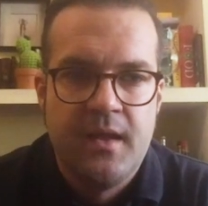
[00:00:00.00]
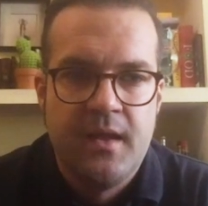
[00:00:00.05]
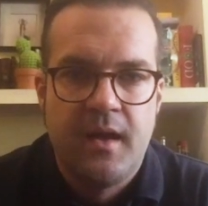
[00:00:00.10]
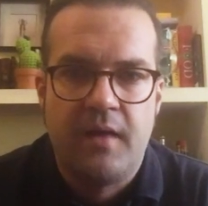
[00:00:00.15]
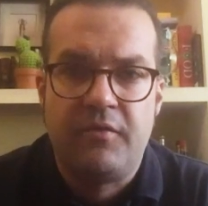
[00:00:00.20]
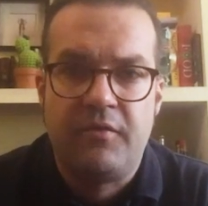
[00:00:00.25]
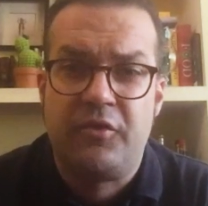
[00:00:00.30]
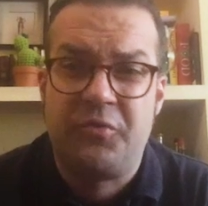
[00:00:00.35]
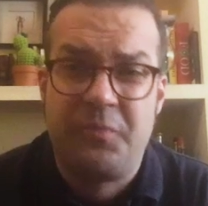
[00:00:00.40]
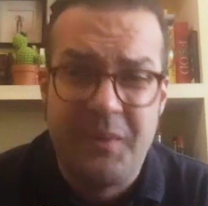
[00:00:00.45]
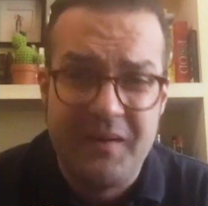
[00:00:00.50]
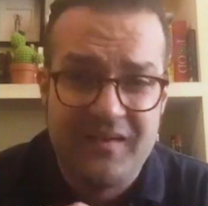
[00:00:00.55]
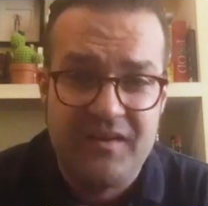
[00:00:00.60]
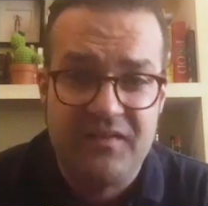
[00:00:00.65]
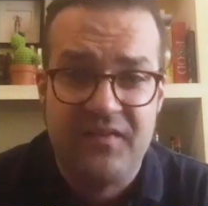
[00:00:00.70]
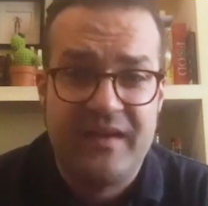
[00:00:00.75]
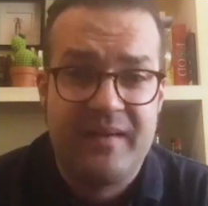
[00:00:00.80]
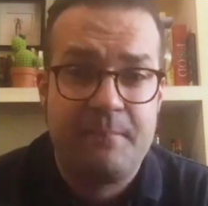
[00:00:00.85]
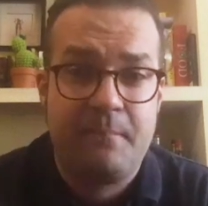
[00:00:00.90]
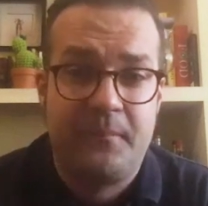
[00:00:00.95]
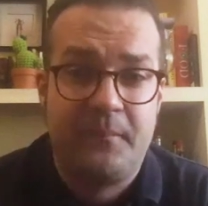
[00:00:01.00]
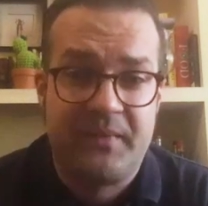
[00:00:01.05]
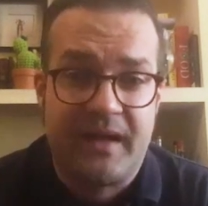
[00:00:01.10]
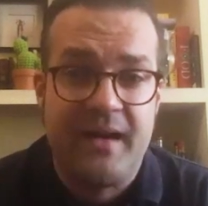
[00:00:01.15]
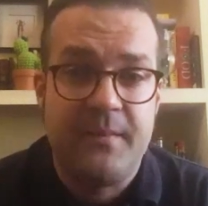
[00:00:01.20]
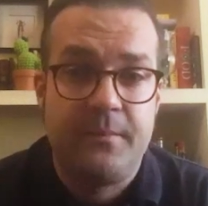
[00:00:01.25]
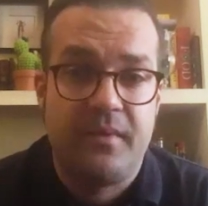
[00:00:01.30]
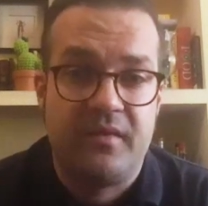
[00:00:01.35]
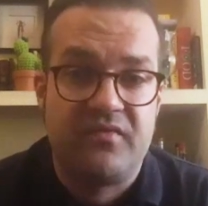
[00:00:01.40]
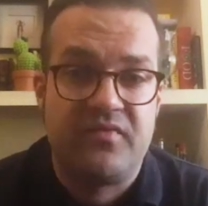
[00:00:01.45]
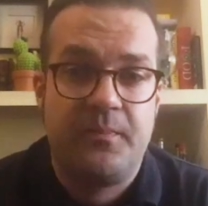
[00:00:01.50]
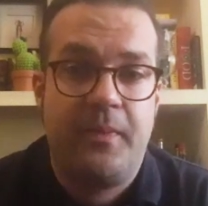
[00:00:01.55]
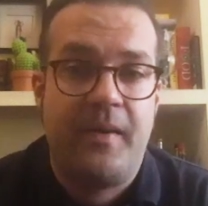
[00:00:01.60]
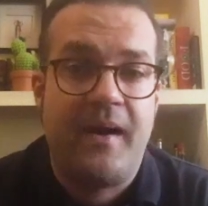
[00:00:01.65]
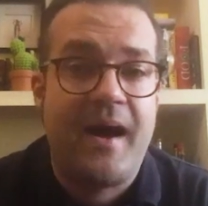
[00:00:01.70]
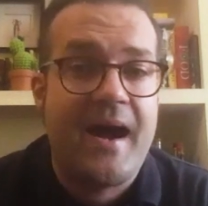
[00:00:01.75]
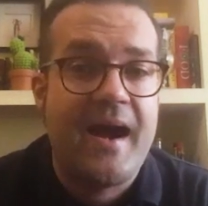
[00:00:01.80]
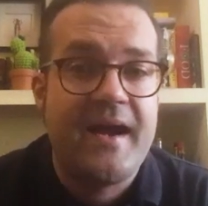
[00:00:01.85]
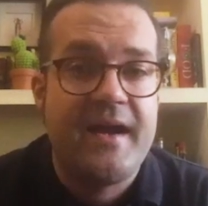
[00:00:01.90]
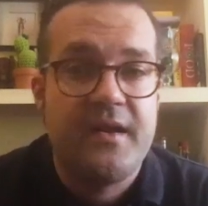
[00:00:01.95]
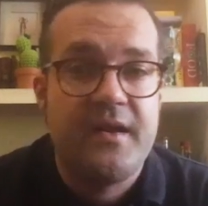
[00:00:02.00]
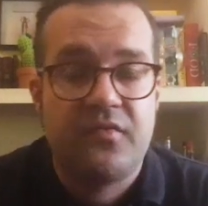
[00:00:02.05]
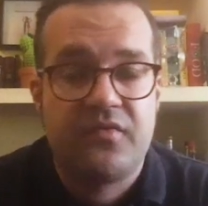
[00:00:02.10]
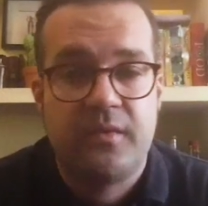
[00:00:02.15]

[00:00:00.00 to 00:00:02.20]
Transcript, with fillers: of a specific type of pine